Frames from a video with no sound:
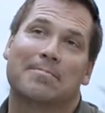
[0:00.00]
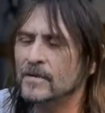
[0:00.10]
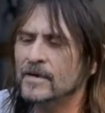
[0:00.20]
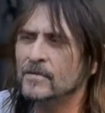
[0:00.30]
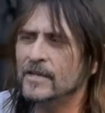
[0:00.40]

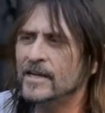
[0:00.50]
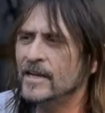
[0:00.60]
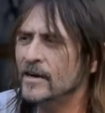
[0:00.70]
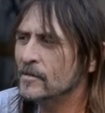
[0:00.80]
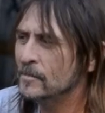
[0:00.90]
Well, when
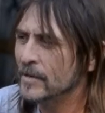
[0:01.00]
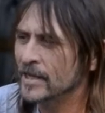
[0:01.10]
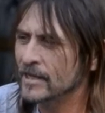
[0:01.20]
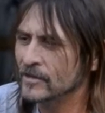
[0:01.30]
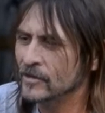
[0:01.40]
they help
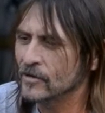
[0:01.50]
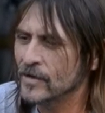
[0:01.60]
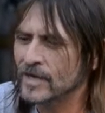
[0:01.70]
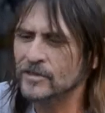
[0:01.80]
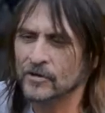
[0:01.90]
me, you know,
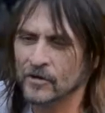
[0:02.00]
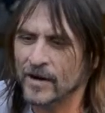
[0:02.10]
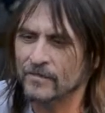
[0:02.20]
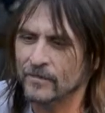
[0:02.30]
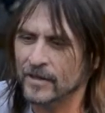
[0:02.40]
that's a
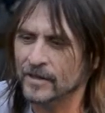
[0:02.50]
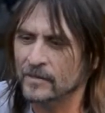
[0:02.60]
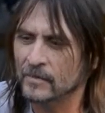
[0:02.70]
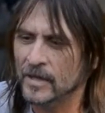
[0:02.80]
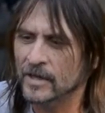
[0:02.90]
great
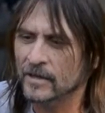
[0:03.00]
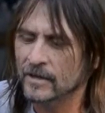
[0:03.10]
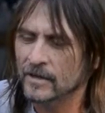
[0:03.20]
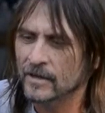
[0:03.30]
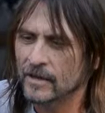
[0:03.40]
feeling. But
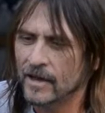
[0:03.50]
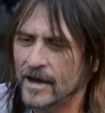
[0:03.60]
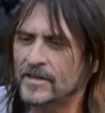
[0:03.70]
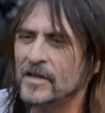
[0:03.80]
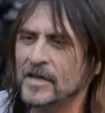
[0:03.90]

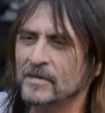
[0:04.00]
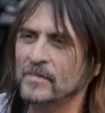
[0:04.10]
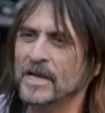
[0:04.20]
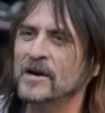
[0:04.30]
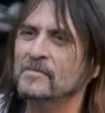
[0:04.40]
I think
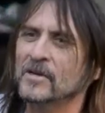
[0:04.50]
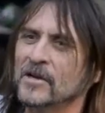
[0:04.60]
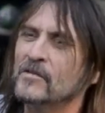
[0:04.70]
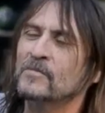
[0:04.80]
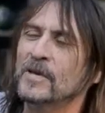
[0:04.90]
me
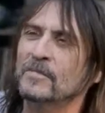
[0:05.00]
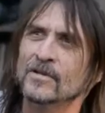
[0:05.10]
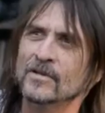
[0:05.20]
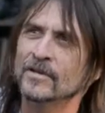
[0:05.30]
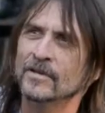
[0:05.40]
helping other
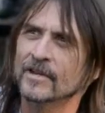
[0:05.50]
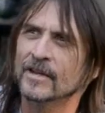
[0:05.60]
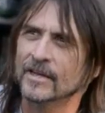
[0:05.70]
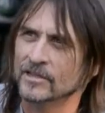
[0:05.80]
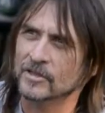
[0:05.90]
people
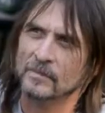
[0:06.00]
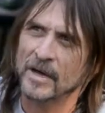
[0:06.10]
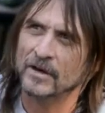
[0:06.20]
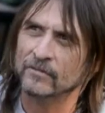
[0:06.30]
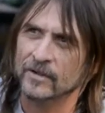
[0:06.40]
is a
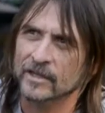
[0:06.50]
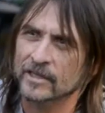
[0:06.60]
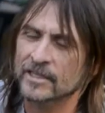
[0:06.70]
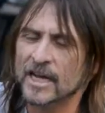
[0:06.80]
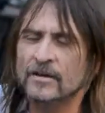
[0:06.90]
better feeling
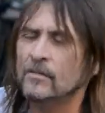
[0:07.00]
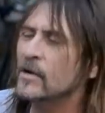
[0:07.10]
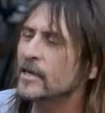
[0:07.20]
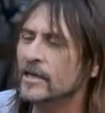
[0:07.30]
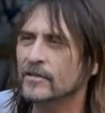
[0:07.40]
because I don't
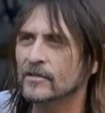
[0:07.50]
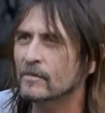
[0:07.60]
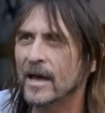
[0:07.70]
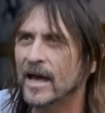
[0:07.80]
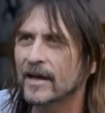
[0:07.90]
want
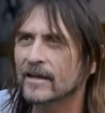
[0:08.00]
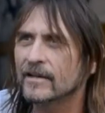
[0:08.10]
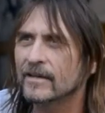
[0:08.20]
nothing back.